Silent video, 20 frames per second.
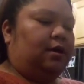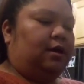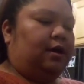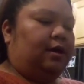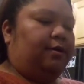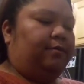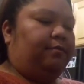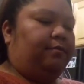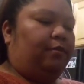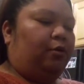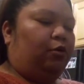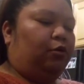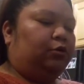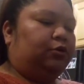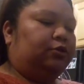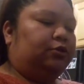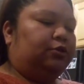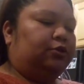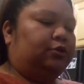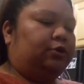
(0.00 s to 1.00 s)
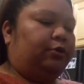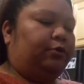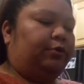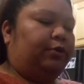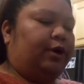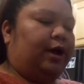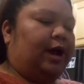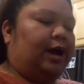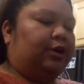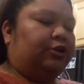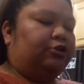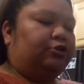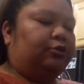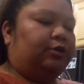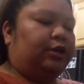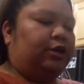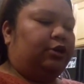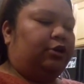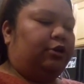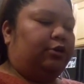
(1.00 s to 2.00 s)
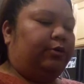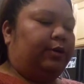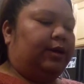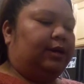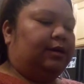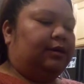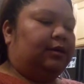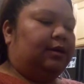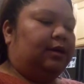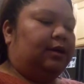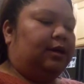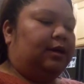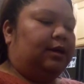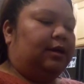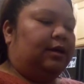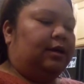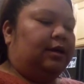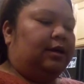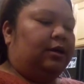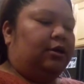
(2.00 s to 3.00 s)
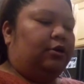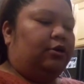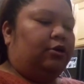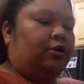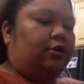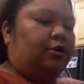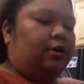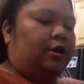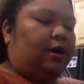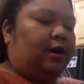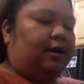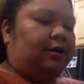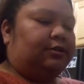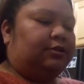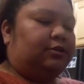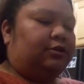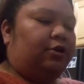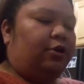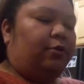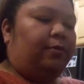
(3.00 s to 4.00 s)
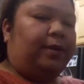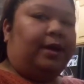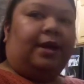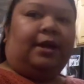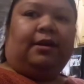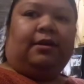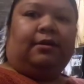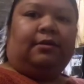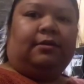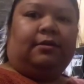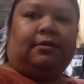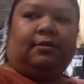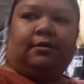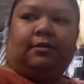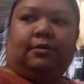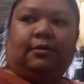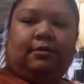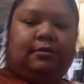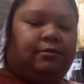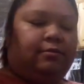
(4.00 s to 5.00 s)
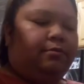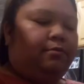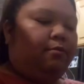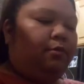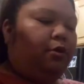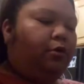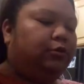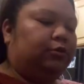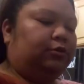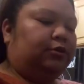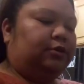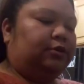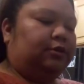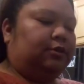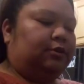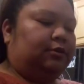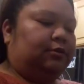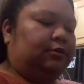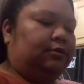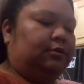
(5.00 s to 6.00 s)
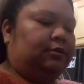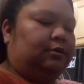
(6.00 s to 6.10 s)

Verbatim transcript: um, molds. So we're actually doing uh, snowman molds.